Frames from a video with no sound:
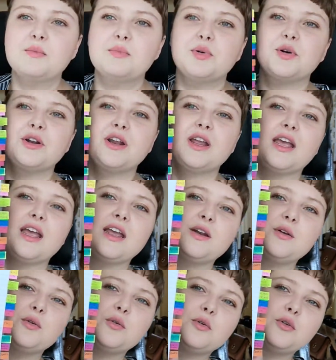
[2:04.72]
put
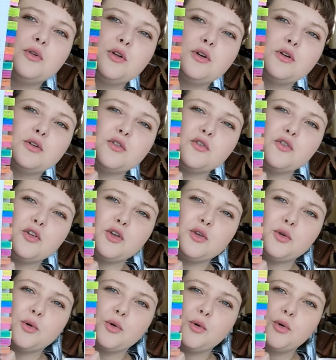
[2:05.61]
in all of
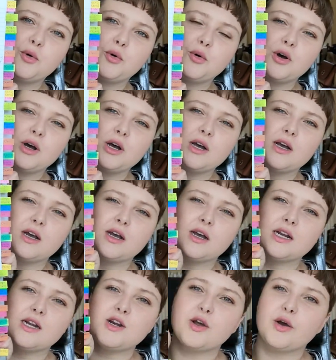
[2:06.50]
your
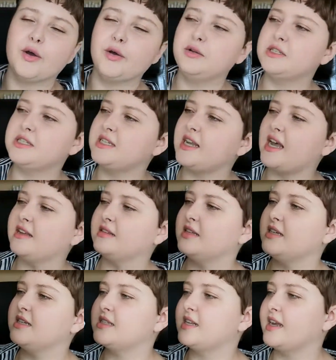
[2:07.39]
notes and
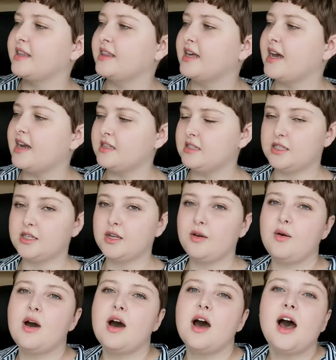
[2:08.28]
things like that.
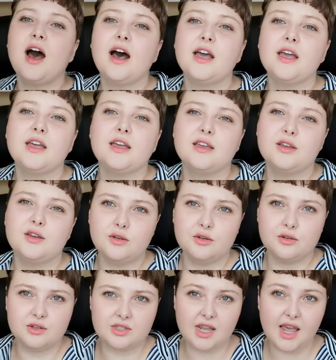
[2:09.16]
So I
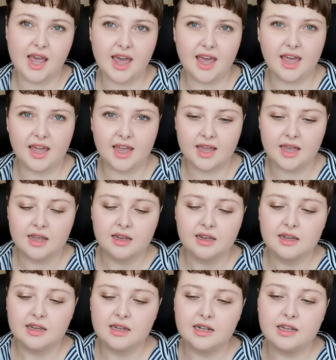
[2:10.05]
use a
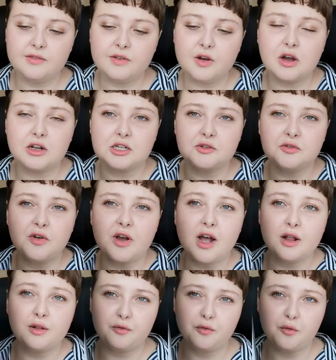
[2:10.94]
lever arch
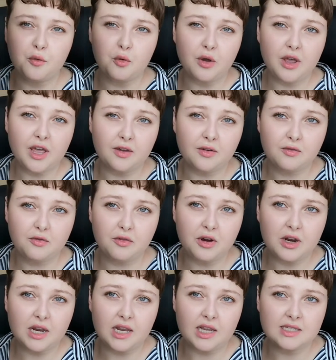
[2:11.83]
file for
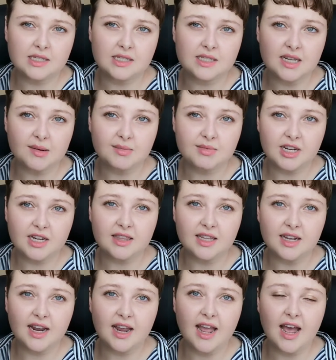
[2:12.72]
every subject
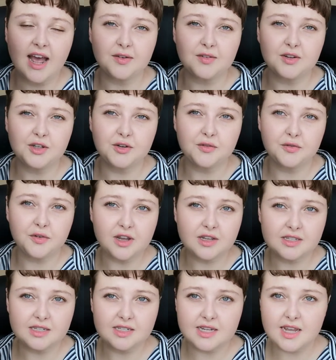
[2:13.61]
that I have at
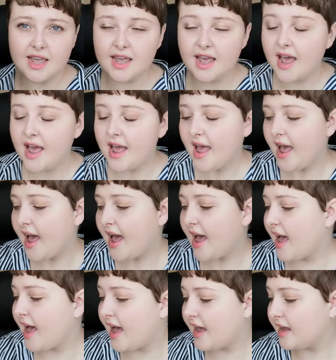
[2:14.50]
university,
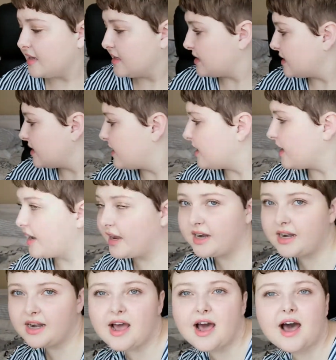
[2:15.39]
and
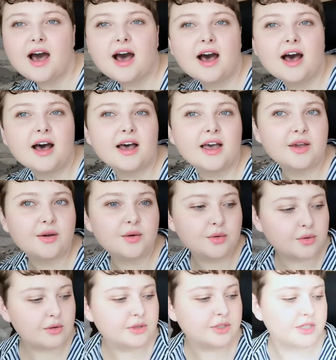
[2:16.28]
then I
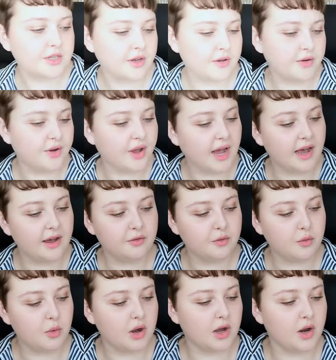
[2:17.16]
also
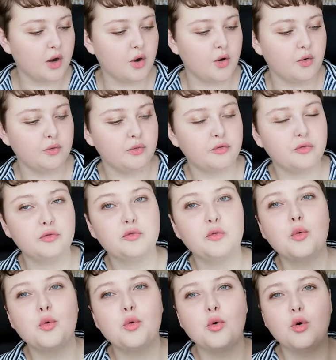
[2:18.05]
have one
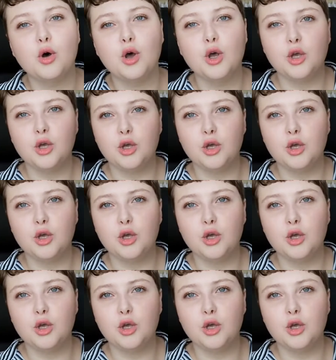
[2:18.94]
for